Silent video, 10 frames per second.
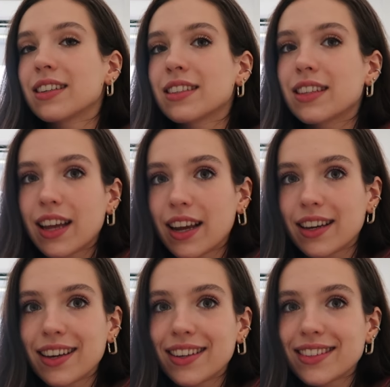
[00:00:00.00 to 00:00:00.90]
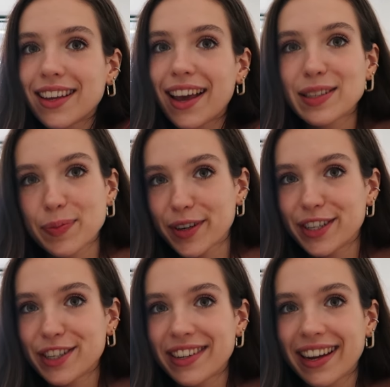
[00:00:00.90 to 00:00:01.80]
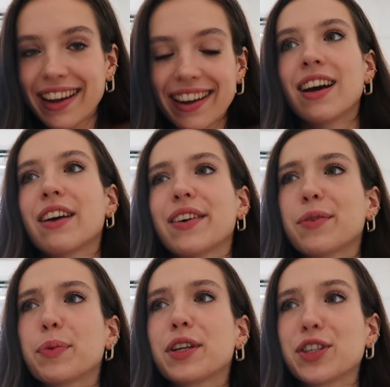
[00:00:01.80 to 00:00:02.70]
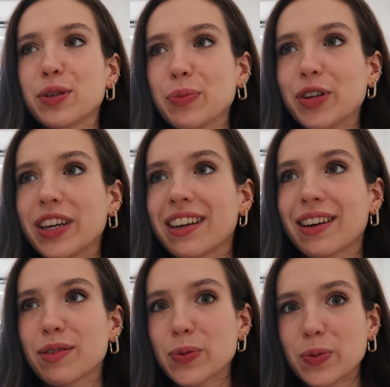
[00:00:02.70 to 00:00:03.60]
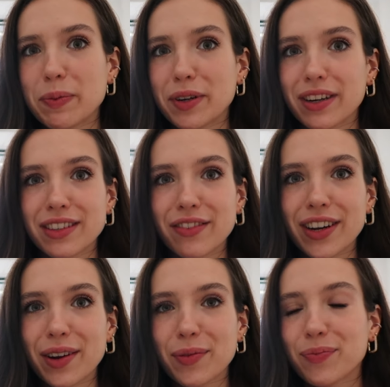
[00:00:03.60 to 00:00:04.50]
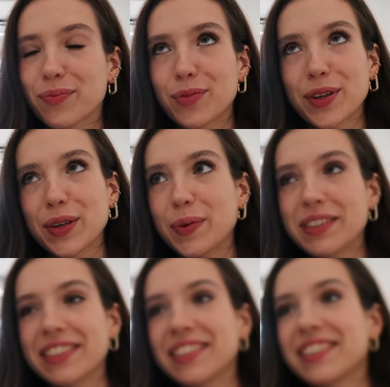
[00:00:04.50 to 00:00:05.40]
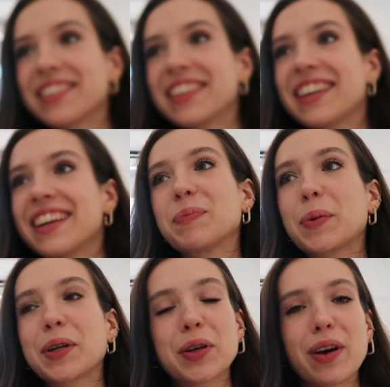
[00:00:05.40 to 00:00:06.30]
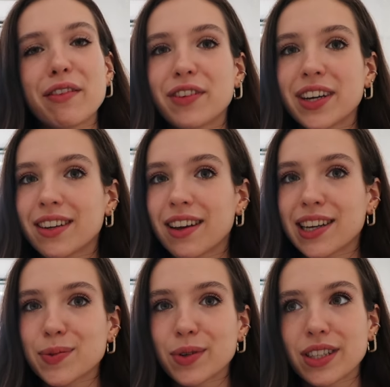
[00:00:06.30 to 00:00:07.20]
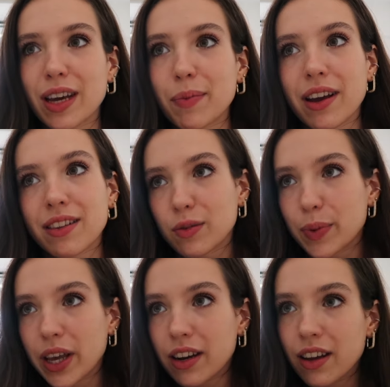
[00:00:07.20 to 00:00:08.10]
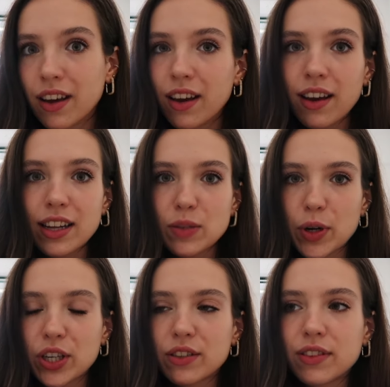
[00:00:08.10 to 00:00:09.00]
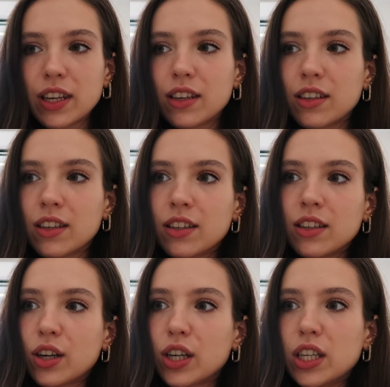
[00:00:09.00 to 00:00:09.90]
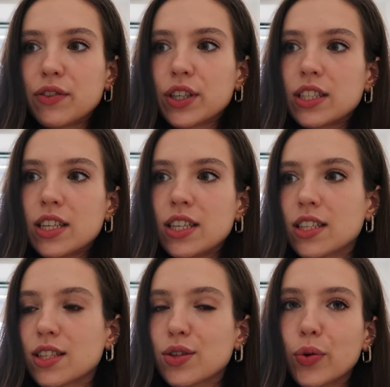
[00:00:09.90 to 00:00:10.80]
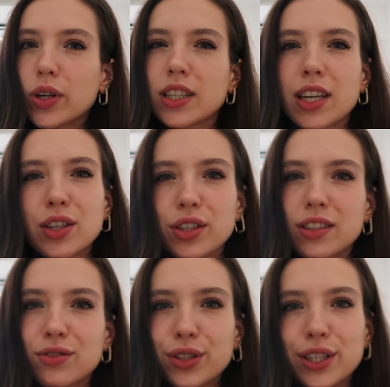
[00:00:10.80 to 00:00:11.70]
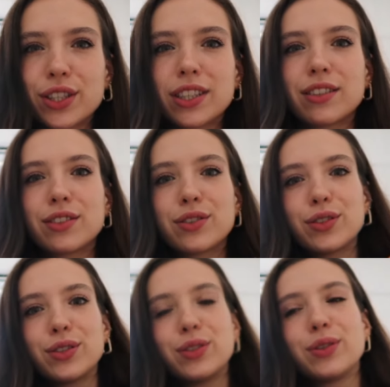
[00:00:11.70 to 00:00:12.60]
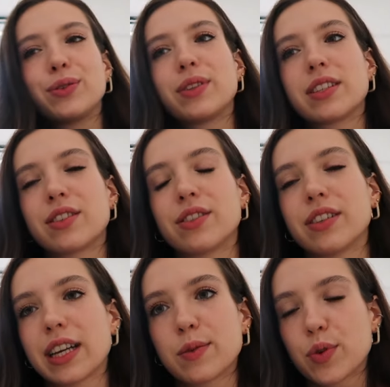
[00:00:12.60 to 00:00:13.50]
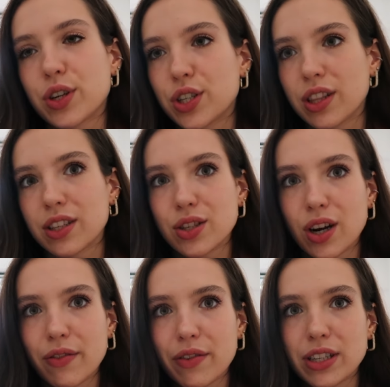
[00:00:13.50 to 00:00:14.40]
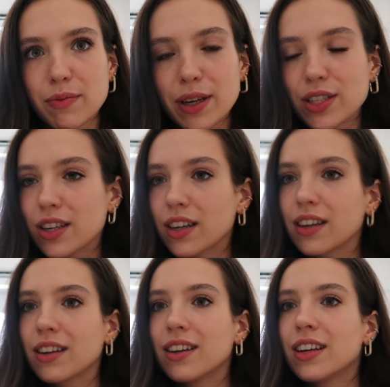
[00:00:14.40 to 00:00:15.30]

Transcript: Today is exploration day. I've had a pretty chill morning. I was supposed to be productive and I really wasn't. But we're gonna go have fun, explore Taipei a little bit. It's part of like our university's orientation tradition to do this little exploration at the start of every semester